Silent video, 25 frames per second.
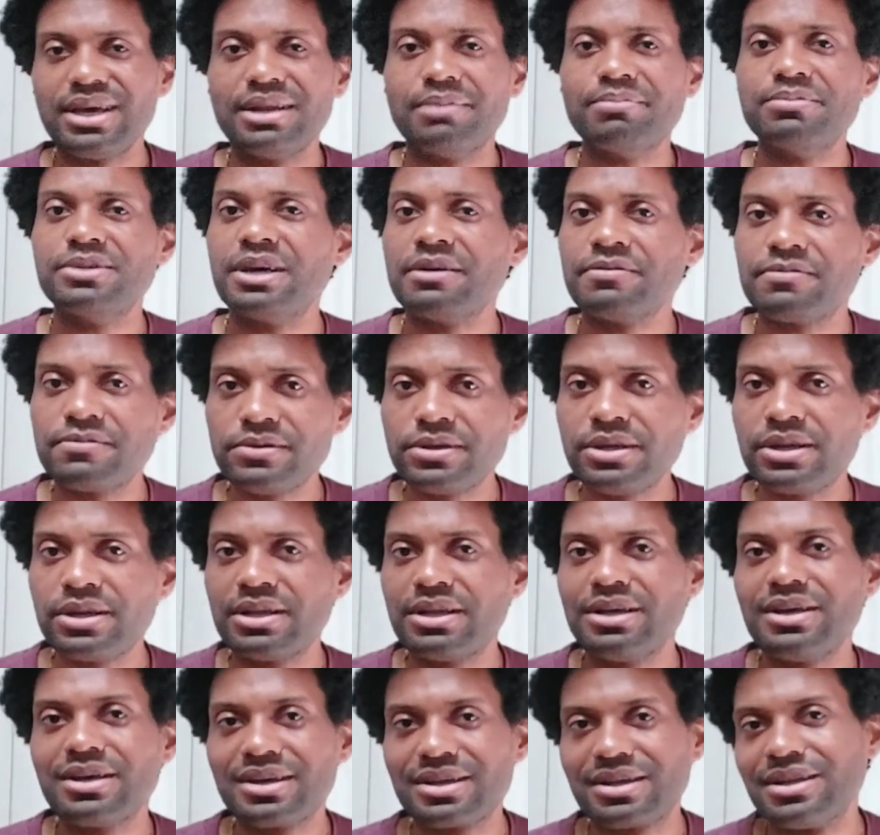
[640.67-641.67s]
And I'm
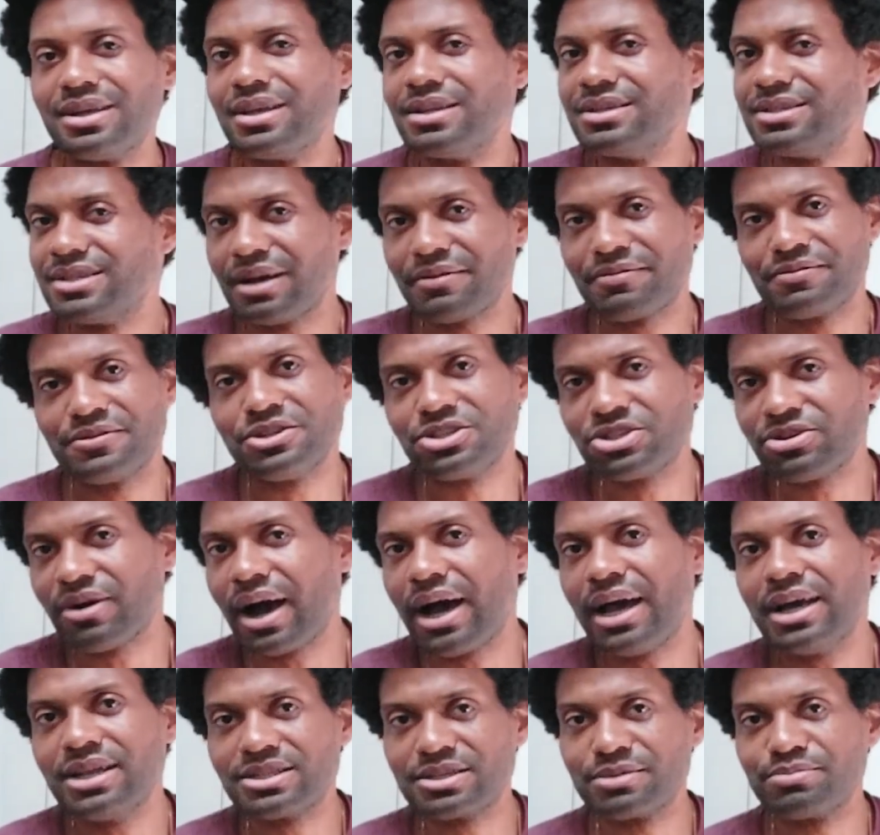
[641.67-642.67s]
definitely
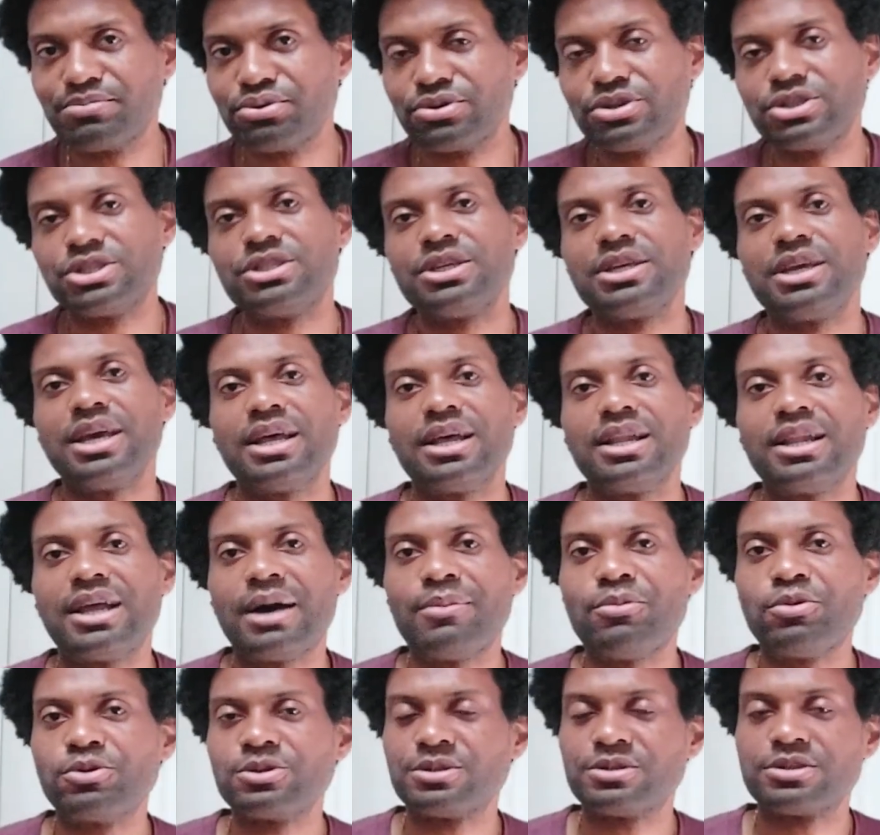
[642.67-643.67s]
trying to push to get a
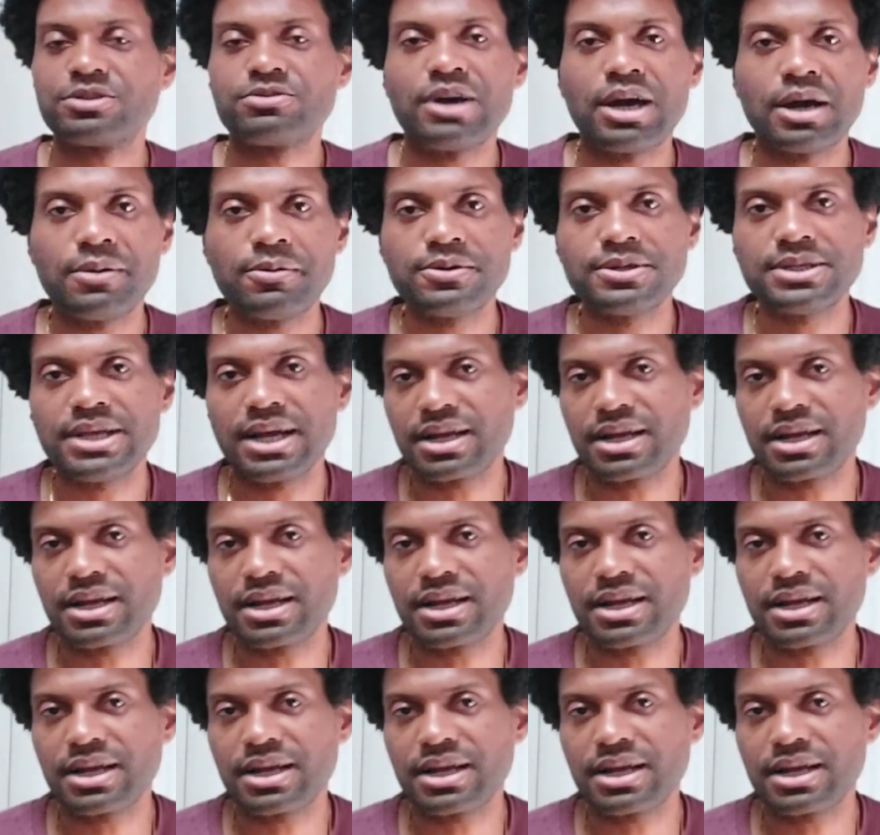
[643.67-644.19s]
lot more subscribers.